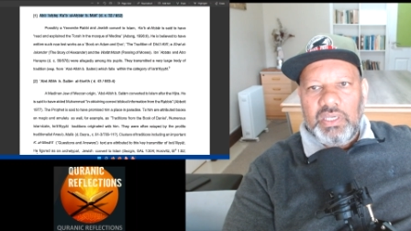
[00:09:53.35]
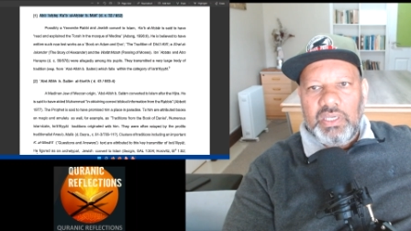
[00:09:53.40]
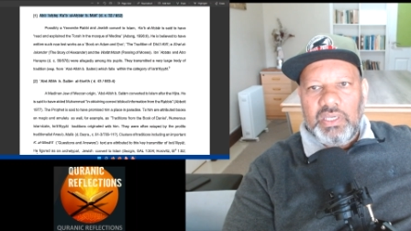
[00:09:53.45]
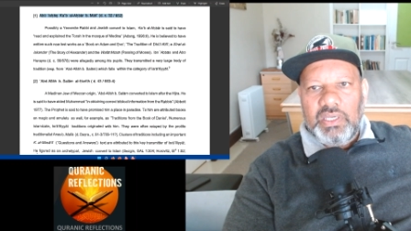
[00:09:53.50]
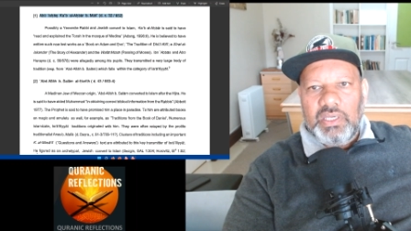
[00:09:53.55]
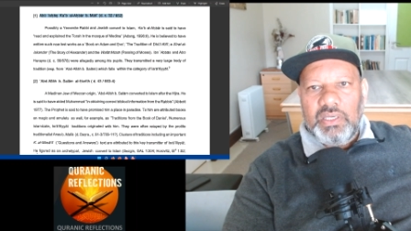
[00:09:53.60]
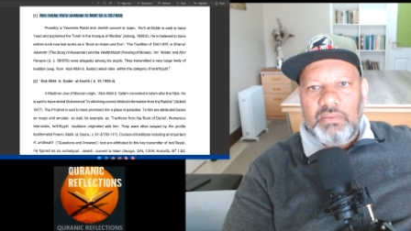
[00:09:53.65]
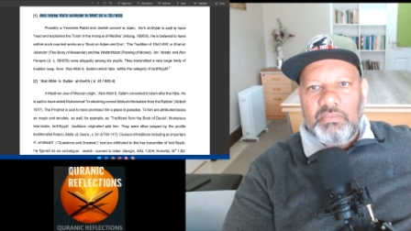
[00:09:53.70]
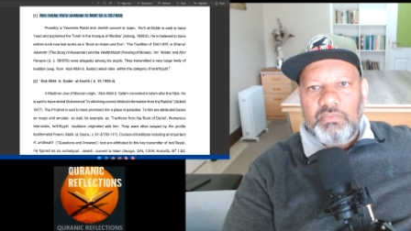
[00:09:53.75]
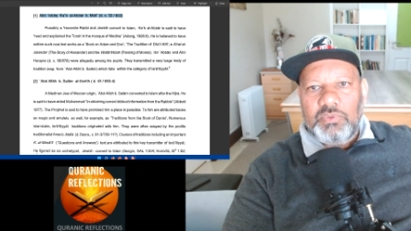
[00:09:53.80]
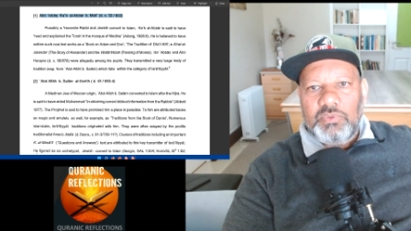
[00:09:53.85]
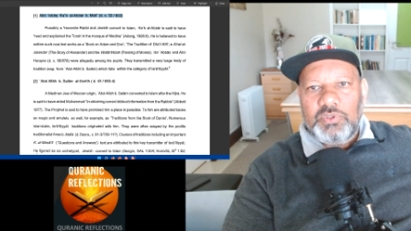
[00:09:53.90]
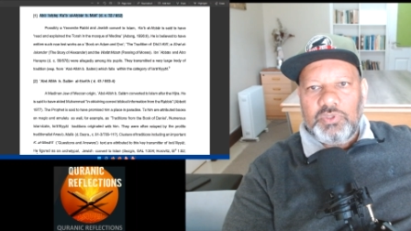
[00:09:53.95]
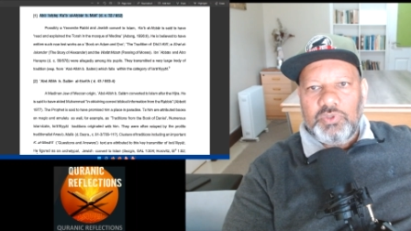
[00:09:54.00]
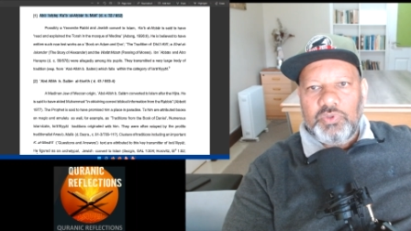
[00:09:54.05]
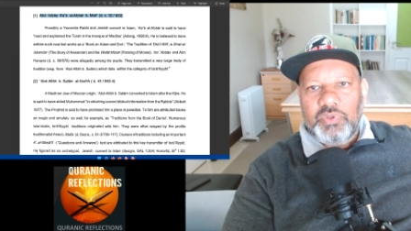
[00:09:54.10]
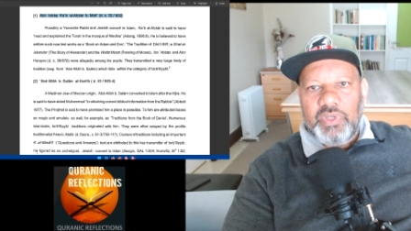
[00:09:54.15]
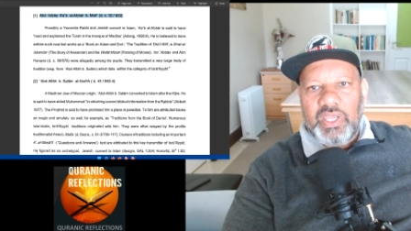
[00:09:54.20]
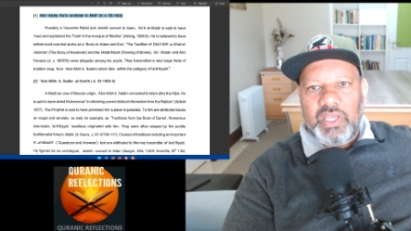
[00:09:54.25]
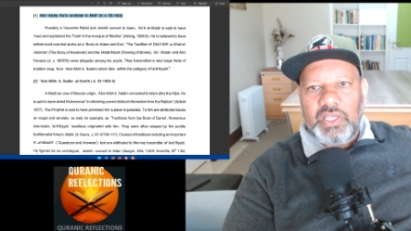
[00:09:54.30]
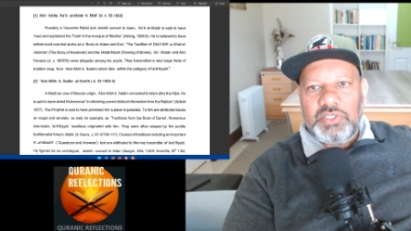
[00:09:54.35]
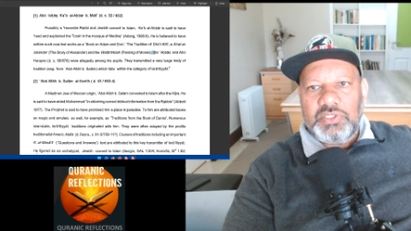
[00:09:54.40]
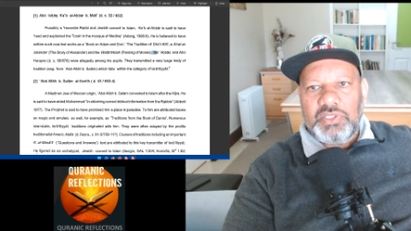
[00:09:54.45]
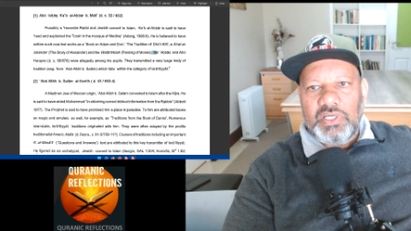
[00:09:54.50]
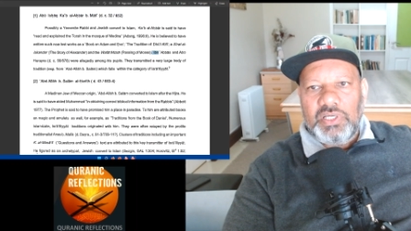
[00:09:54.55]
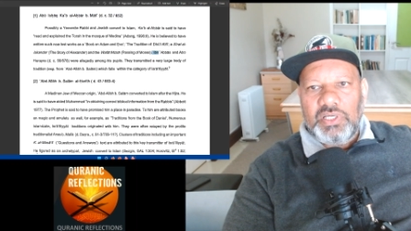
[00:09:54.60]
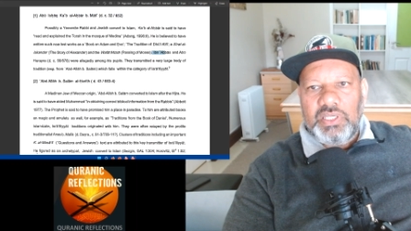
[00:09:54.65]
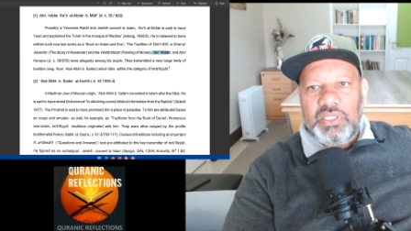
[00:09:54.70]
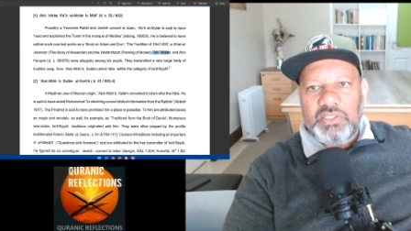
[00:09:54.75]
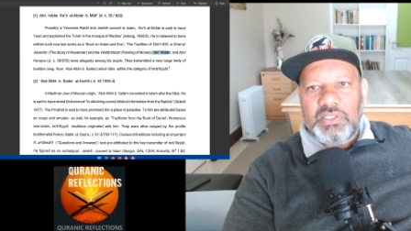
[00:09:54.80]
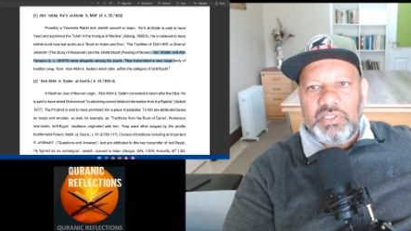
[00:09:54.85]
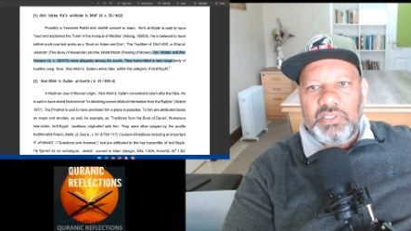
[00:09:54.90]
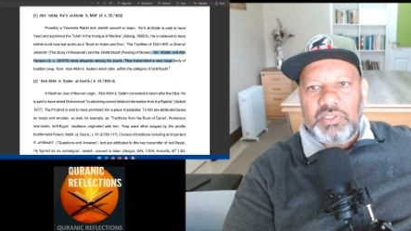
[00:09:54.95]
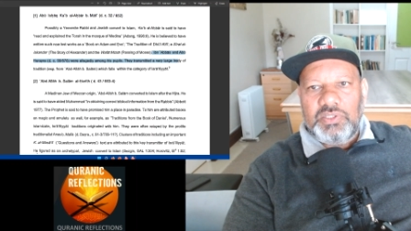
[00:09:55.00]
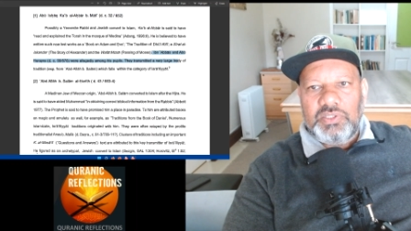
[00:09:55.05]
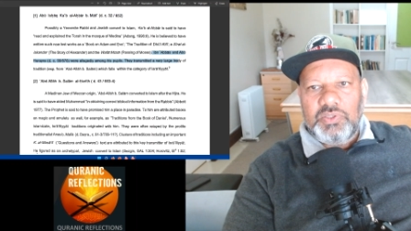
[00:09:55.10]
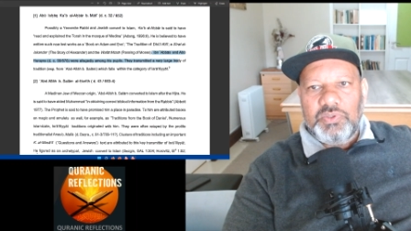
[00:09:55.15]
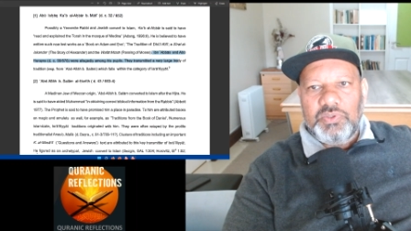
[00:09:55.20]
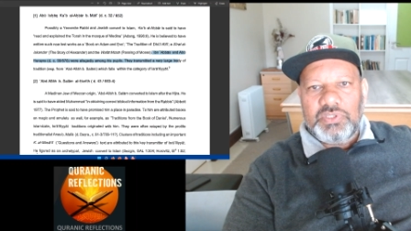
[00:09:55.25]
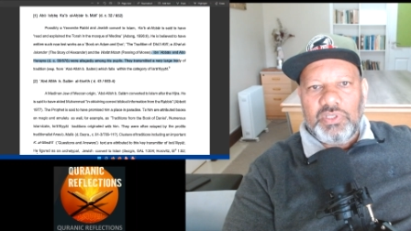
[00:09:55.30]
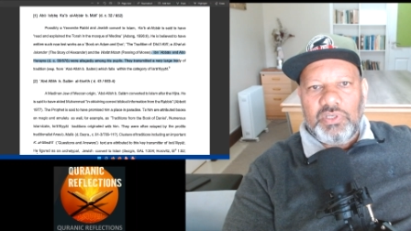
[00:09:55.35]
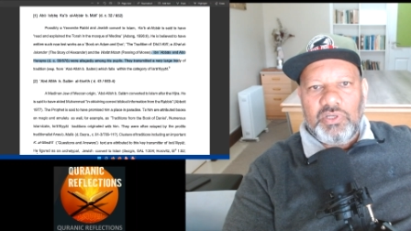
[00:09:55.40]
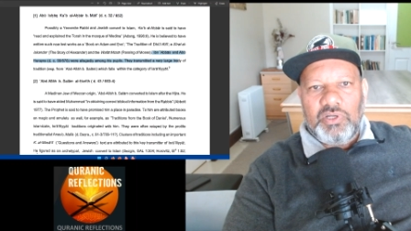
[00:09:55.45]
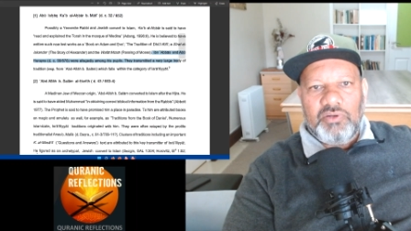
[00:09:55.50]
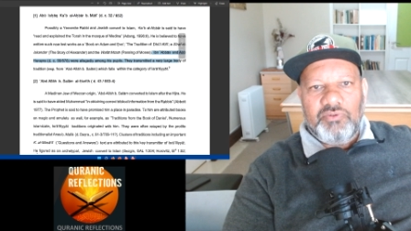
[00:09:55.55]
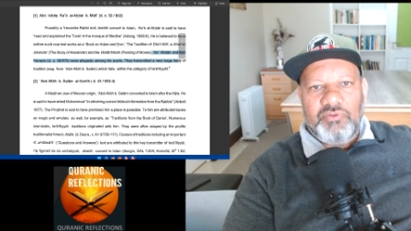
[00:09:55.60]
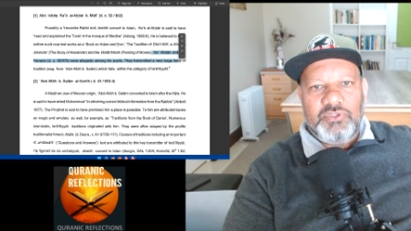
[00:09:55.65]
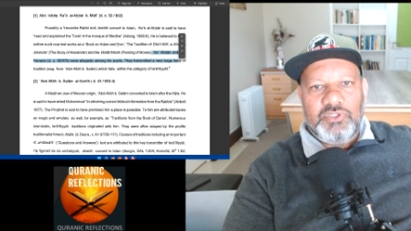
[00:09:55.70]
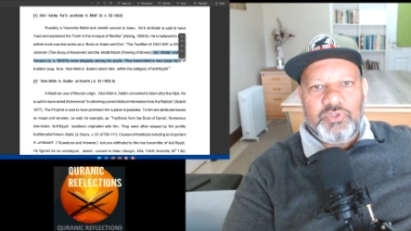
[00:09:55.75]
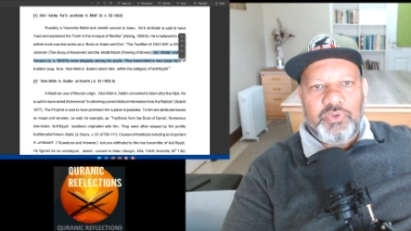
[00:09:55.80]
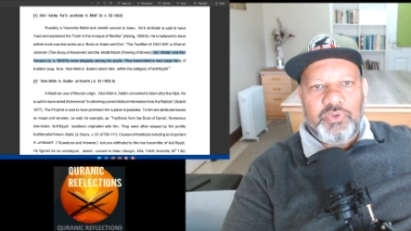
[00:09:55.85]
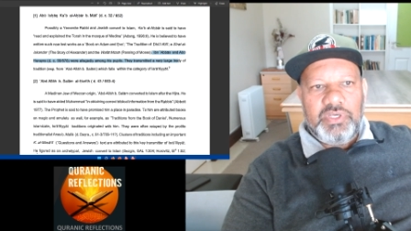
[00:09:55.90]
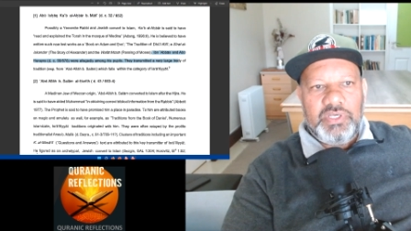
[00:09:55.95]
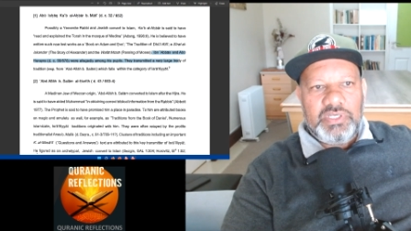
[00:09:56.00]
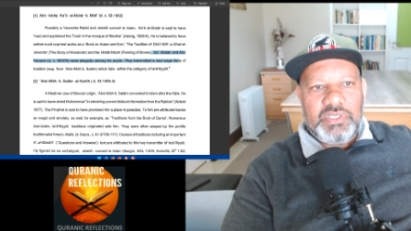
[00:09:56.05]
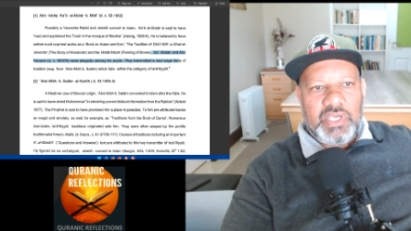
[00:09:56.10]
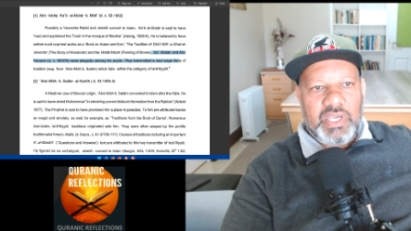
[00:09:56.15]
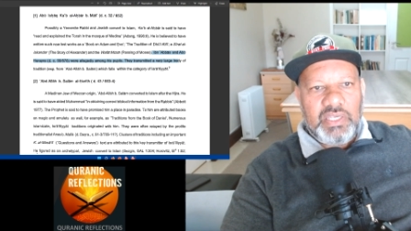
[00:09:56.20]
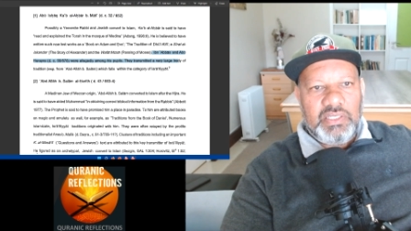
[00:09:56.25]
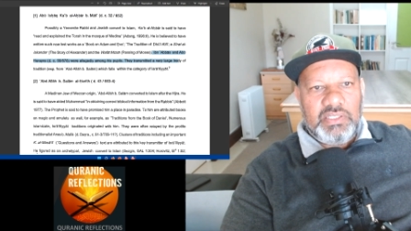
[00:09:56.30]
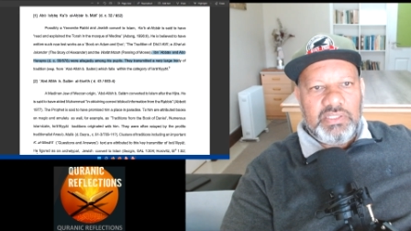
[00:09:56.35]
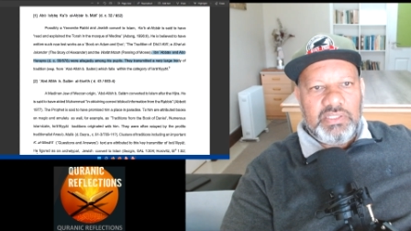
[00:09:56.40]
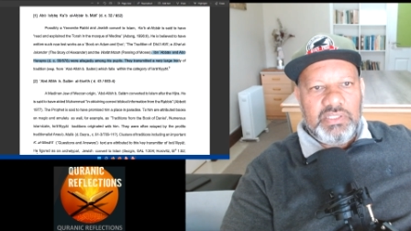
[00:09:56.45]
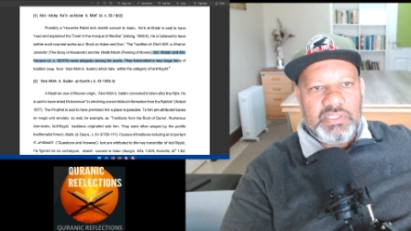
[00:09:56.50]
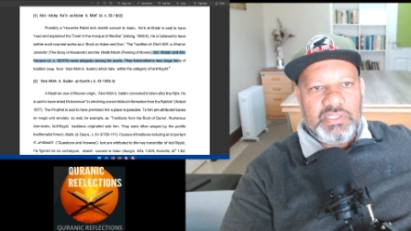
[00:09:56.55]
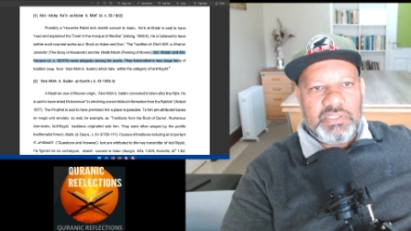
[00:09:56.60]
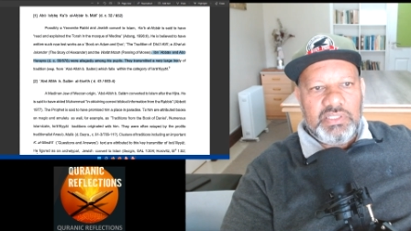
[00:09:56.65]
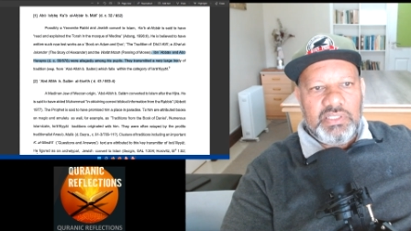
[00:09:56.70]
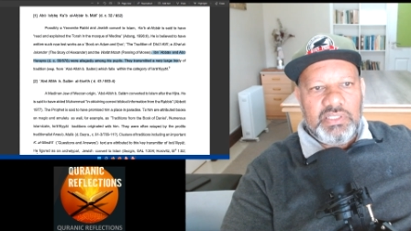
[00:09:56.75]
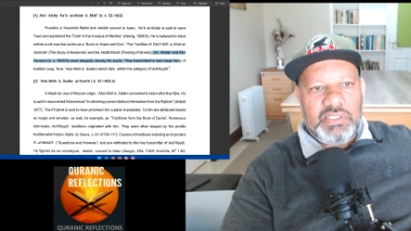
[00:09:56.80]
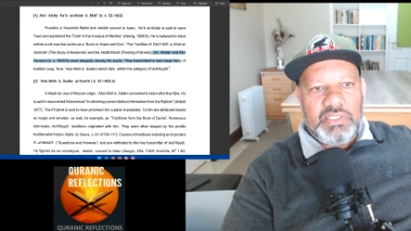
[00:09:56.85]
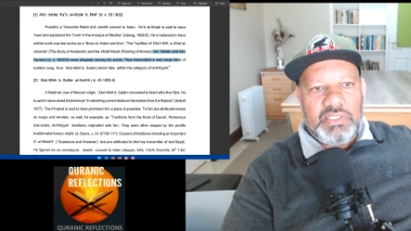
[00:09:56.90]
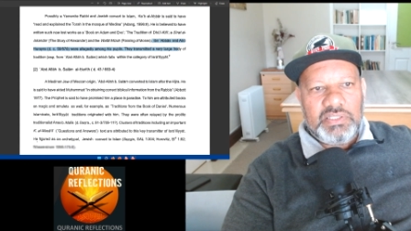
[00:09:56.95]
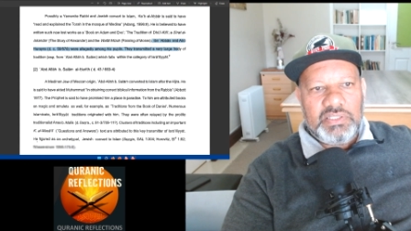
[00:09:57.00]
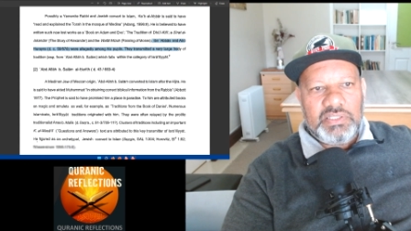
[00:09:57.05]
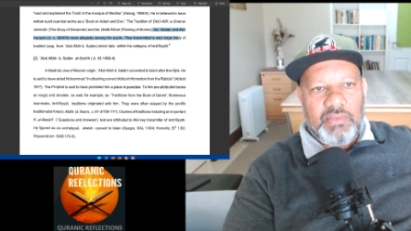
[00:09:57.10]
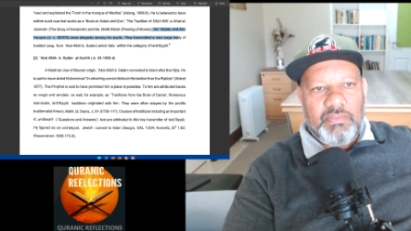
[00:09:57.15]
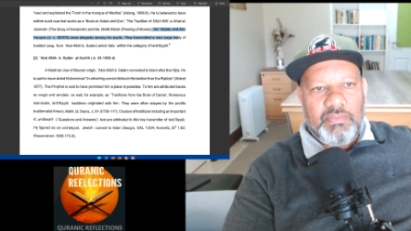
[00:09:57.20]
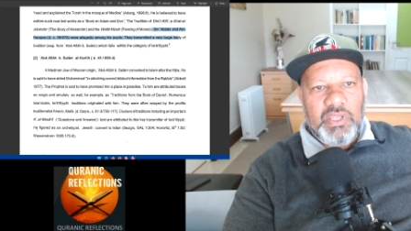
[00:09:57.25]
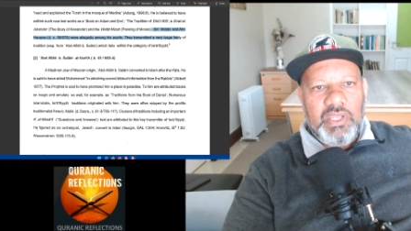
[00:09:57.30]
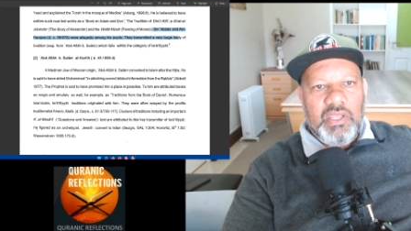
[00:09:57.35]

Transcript: um, to actually introduce a lot of Jewish ideas in Islam.